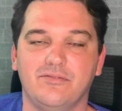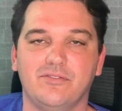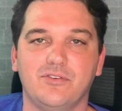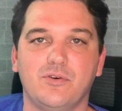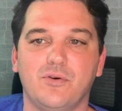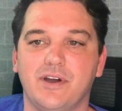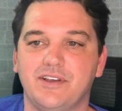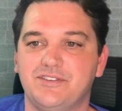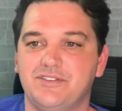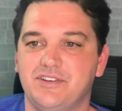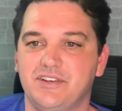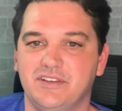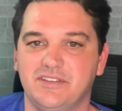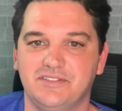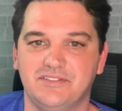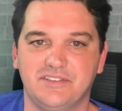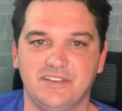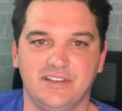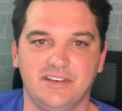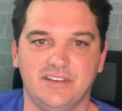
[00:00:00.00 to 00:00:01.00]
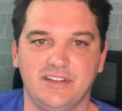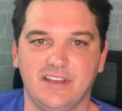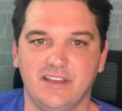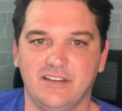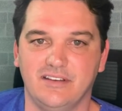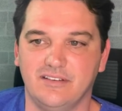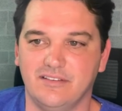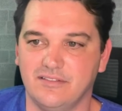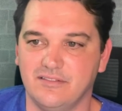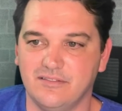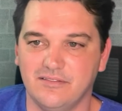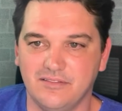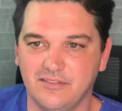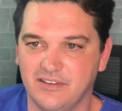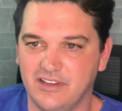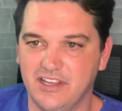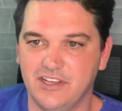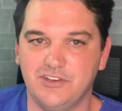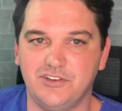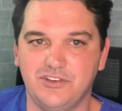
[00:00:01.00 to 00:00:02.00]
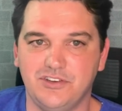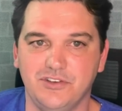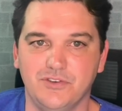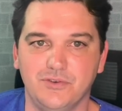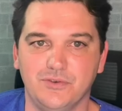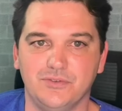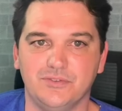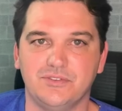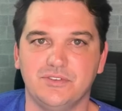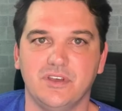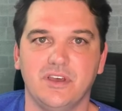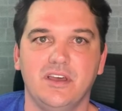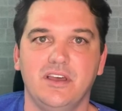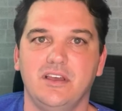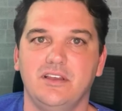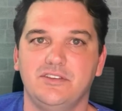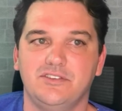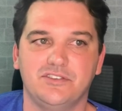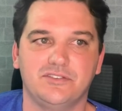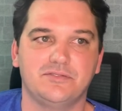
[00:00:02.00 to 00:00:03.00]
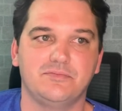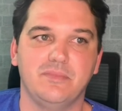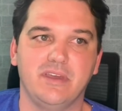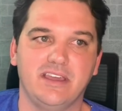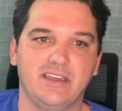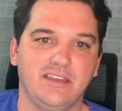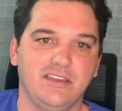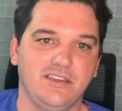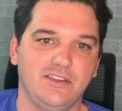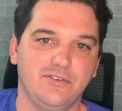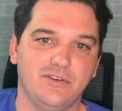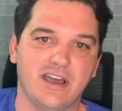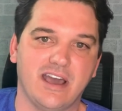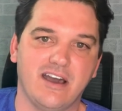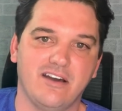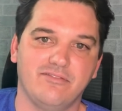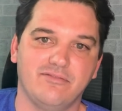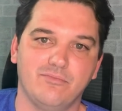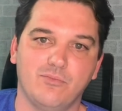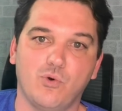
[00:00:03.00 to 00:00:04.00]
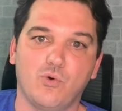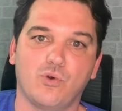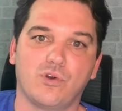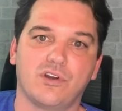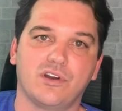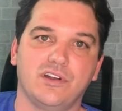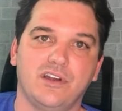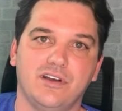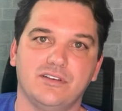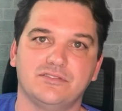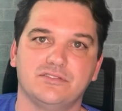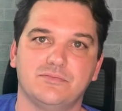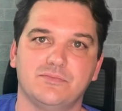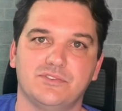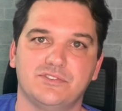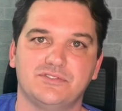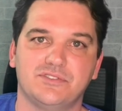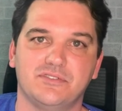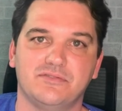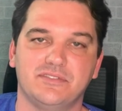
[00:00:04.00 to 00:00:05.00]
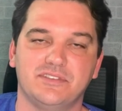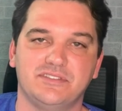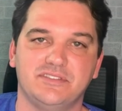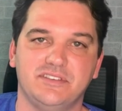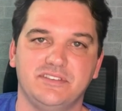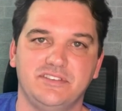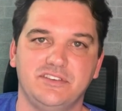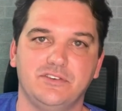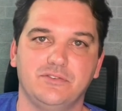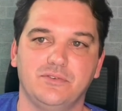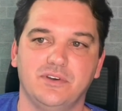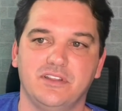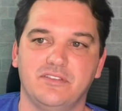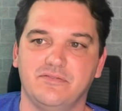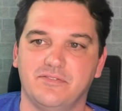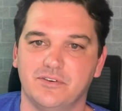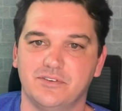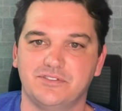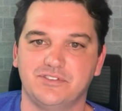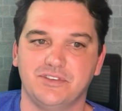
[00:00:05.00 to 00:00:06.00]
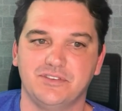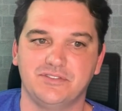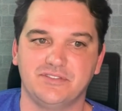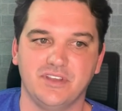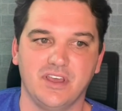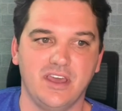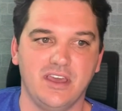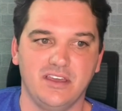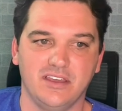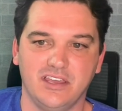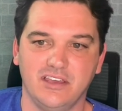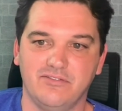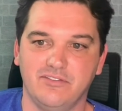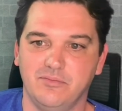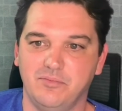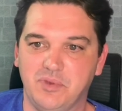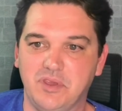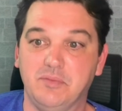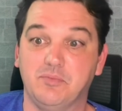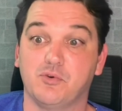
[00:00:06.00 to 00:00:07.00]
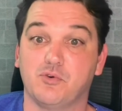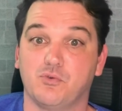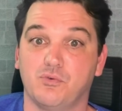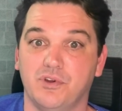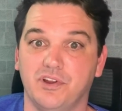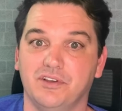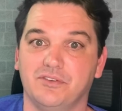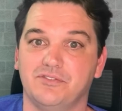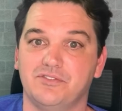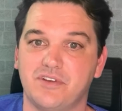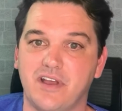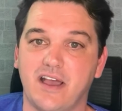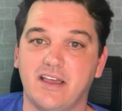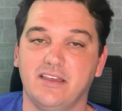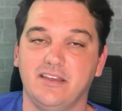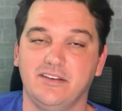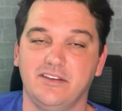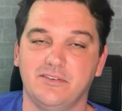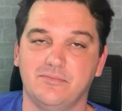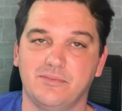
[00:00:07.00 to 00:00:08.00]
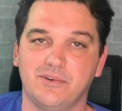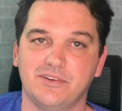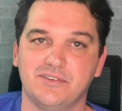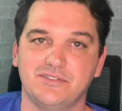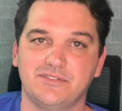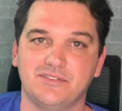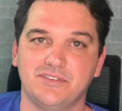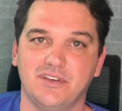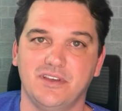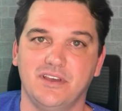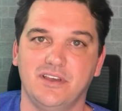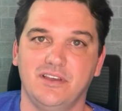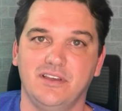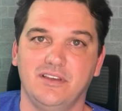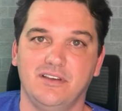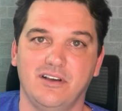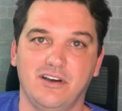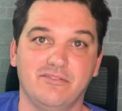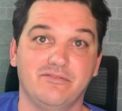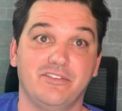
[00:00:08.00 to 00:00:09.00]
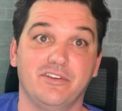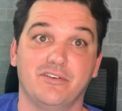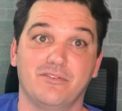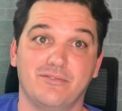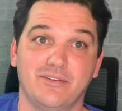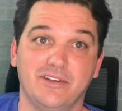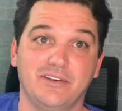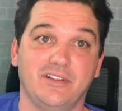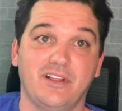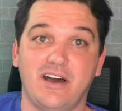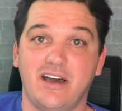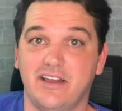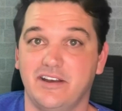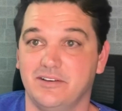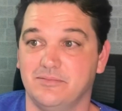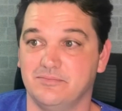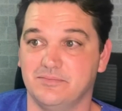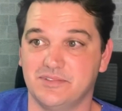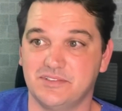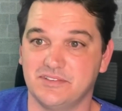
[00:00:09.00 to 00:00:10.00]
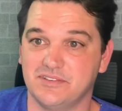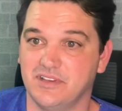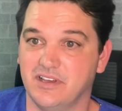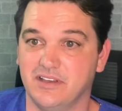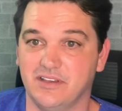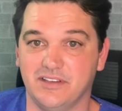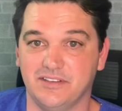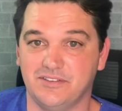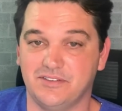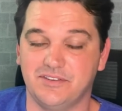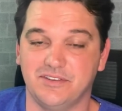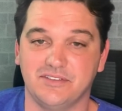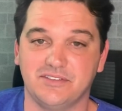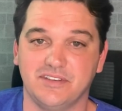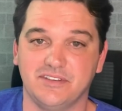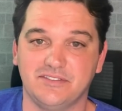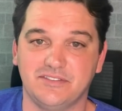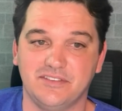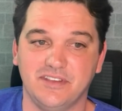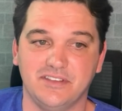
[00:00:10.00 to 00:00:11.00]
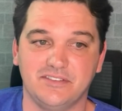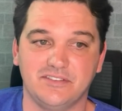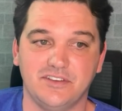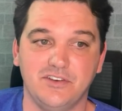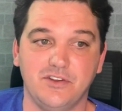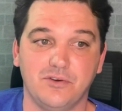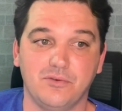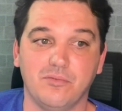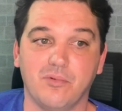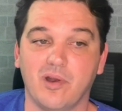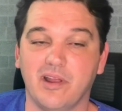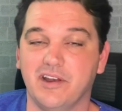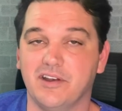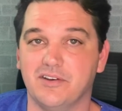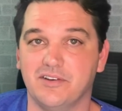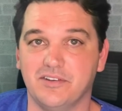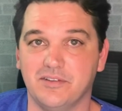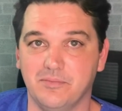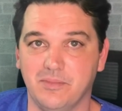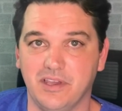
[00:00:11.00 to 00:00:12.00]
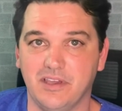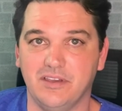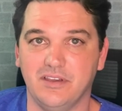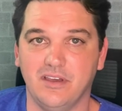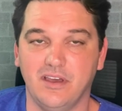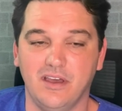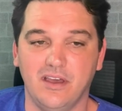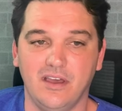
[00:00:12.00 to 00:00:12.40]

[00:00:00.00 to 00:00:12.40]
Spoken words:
questions and issues, just making you have more customer service to deal with versus giving people real tracking numbers of their real items. It's a no-brainer to me.